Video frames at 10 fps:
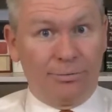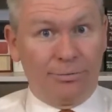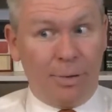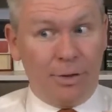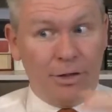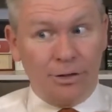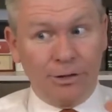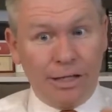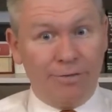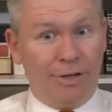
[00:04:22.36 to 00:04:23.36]
I mean, you're
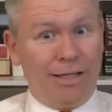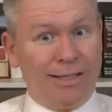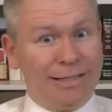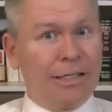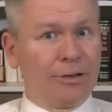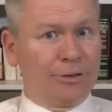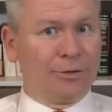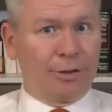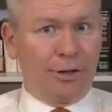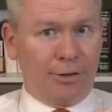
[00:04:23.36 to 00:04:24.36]
leaving in tears
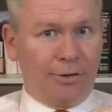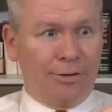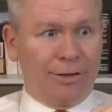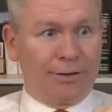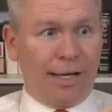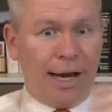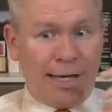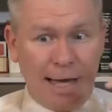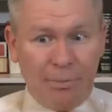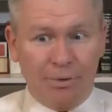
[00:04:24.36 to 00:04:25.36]
of sorrow. It's like, I
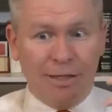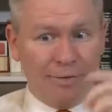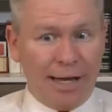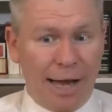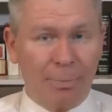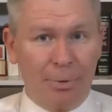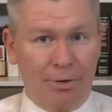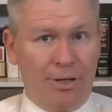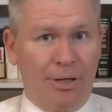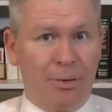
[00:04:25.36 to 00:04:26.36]
can't believe that
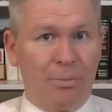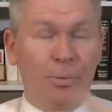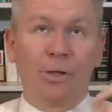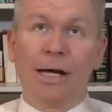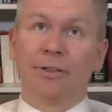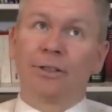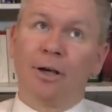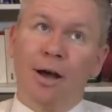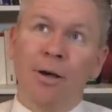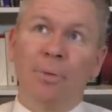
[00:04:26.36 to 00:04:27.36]
happened to them. Whereas
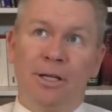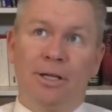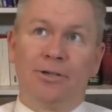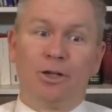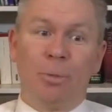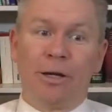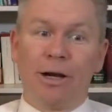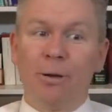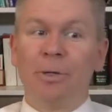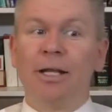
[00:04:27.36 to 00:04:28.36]
comedies, no
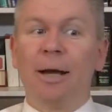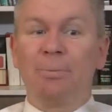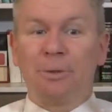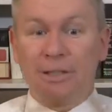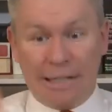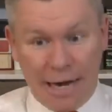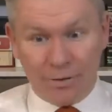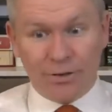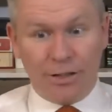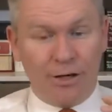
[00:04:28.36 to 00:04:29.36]
matter how many ups and
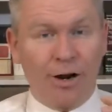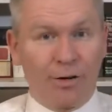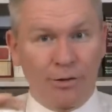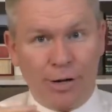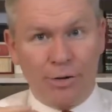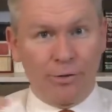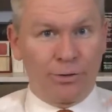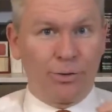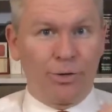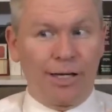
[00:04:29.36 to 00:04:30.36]
downs there are throughout the
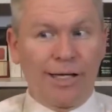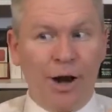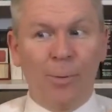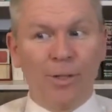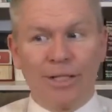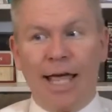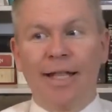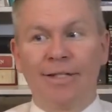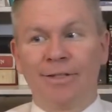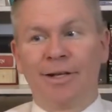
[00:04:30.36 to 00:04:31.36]
story, it always
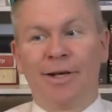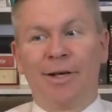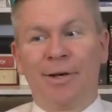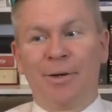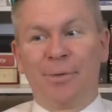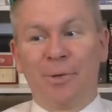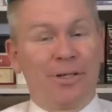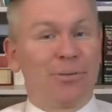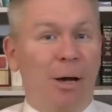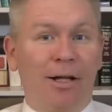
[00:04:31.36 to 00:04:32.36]
ends with
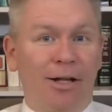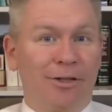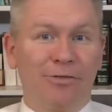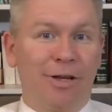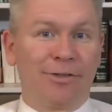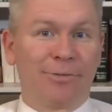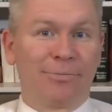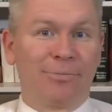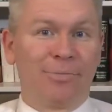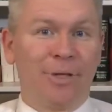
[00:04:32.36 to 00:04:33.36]
a smile on your face.
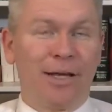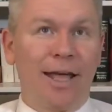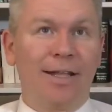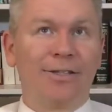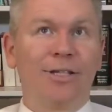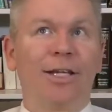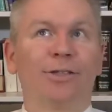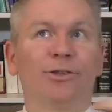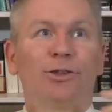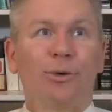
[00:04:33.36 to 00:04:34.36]
It ends
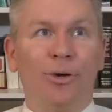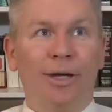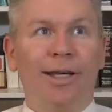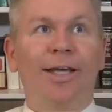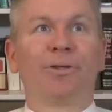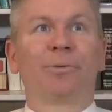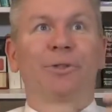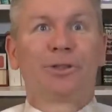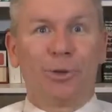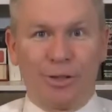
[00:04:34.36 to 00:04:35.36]
in joy, in
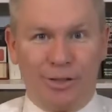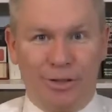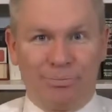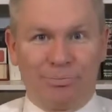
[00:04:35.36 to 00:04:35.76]
rejoicing,